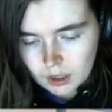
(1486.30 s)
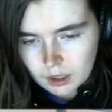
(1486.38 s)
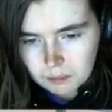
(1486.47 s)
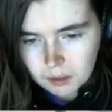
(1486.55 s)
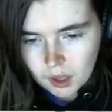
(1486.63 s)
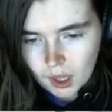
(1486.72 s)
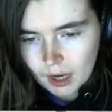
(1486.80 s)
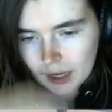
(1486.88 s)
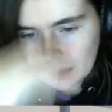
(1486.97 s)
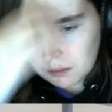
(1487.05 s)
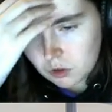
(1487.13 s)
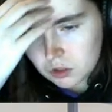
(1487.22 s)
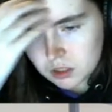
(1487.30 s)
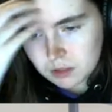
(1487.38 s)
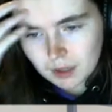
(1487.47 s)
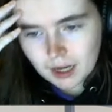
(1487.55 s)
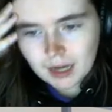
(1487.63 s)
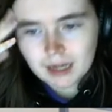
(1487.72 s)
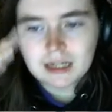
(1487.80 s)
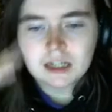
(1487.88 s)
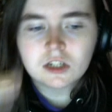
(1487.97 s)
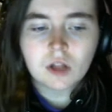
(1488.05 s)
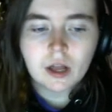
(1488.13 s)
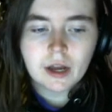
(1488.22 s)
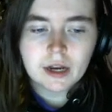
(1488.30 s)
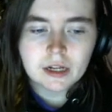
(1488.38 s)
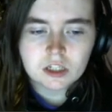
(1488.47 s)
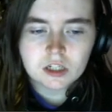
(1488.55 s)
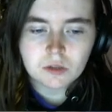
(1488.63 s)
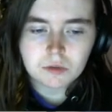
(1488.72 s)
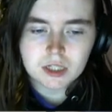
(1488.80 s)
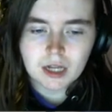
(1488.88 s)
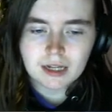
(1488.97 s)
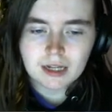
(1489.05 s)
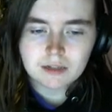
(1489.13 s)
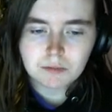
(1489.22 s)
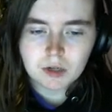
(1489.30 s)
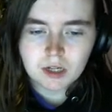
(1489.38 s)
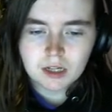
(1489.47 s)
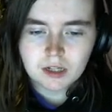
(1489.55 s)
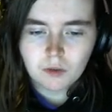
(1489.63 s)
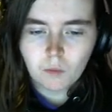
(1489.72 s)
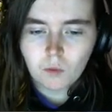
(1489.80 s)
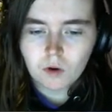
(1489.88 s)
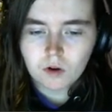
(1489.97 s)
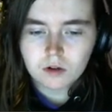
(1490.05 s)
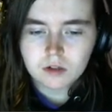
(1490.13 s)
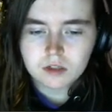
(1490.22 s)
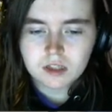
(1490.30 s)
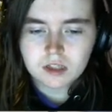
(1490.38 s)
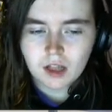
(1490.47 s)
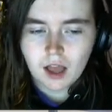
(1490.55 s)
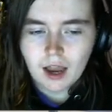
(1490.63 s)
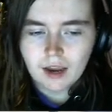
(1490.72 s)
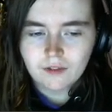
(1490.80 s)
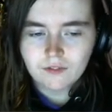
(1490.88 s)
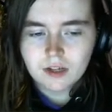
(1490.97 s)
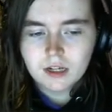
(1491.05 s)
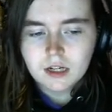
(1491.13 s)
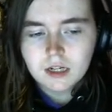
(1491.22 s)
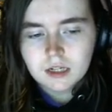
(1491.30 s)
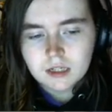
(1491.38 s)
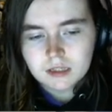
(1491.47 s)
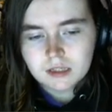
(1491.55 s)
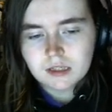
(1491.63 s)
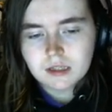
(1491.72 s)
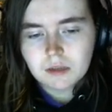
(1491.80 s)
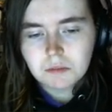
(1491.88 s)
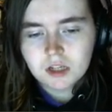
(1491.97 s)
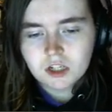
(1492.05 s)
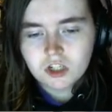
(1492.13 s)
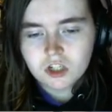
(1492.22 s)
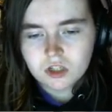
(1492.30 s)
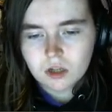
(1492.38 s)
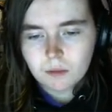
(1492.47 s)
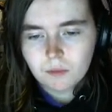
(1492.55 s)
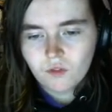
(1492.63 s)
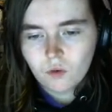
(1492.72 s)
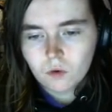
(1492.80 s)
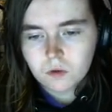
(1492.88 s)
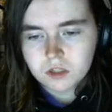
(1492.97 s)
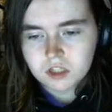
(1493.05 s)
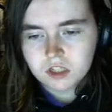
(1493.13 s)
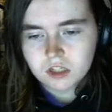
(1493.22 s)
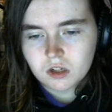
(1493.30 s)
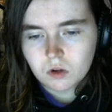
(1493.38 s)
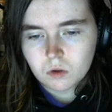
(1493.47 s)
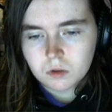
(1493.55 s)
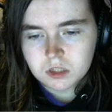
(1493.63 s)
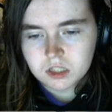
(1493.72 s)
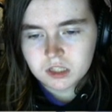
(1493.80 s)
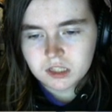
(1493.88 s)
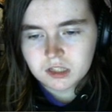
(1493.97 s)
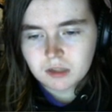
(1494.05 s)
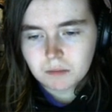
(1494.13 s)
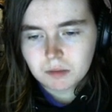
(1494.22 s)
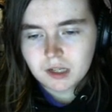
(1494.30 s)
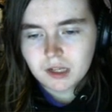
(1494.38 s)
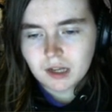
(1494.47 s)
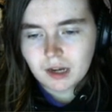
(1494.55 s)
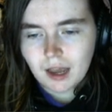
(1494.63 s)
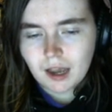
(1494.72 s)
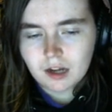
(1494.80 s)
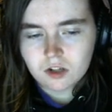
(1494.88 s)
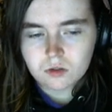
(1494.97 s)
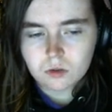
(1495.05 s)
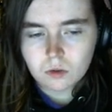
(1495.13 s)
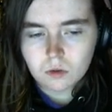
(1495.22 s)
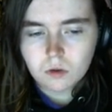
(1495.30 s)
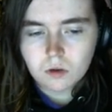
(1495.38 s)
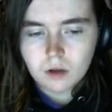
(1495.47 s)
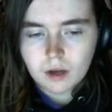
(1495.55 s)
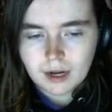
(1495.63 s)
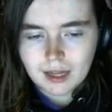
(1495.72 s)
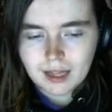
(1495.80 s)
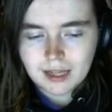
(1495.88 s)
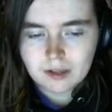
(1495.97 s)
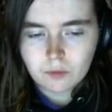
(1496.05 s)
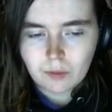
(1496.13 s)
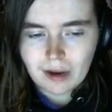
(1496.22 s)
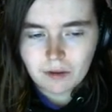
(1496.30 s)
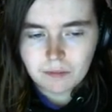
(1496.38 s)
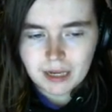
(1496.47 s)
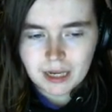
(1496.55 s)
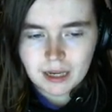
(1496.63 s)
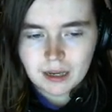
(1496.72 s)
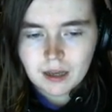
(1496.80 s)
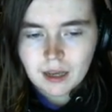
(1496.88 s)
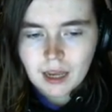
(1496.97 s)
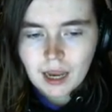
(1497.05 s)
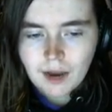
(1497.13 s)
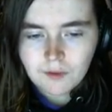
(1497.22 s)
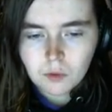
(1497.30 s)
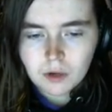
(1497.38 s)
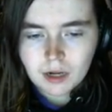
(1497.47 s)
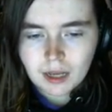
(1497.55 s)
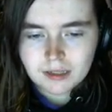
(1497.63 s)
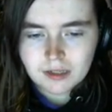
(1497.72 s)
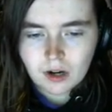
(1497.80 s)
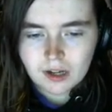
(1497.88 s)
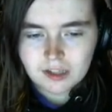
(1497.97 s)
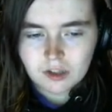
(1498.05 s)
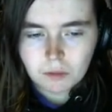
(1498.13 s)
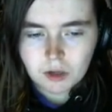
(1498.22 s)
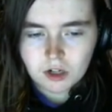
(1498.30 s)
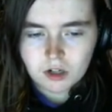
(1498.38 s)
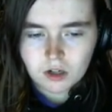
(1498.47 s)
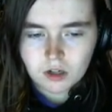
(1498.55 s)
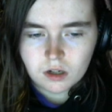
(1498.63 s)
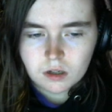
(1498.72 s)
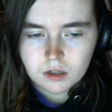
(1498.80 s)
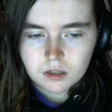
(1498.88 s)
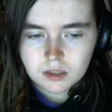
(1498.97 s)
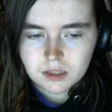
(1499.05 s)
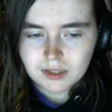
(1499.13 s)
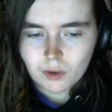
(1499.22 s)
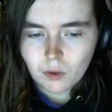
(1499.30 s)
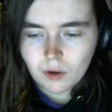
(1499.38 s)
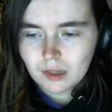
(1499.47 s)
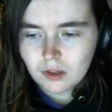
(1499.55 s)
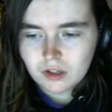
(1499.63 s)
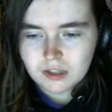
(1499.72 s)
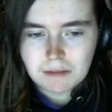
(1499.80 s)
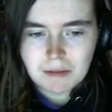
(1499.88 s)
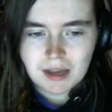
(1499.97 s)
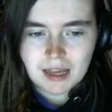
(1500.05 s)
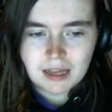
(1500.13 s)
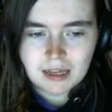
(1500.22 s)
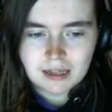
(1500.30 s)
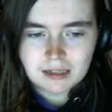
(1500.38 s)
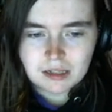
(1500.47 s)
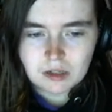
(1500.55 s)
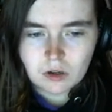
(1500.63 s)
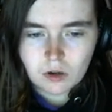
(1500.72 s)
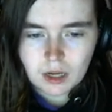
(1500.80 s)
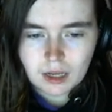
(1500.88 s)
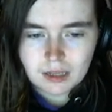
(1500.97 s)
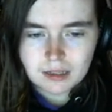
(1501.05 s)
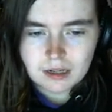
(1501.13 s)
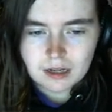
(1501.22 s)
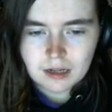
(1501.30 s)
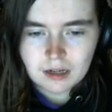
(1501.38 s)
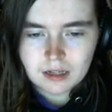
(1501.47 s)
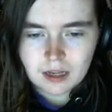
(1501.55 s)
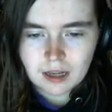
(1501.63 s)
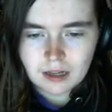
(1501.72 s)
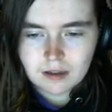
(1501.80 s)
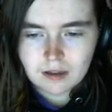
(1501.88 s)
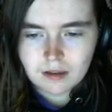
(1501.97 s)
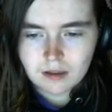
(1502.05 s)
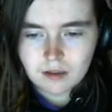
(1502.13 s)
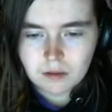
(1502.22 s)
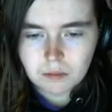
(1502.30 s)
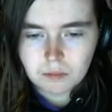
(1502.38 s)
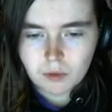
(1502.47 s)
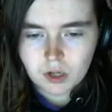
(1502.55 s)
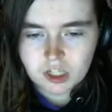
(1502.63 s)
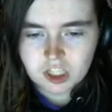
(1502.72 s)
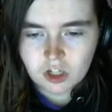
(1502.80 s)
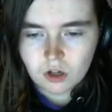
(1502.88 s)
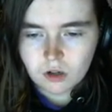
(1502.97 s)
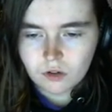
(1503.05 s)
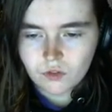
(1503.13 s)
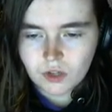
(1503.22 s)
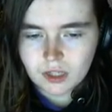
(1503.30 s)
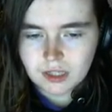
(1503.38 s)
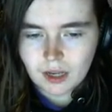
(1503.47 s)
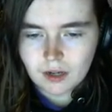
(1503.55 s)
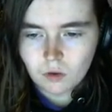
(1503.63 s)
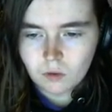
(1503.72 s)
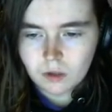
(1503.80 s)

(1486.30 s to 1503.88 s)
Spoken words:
apply emotion behind each line she recites, bringing the words to life. Is this something she's done before, or is she simply a natural? I glance around me. Everyone has their eyes on Monica. Sori looks amazed. Yuri has an intense expression on her face that I don't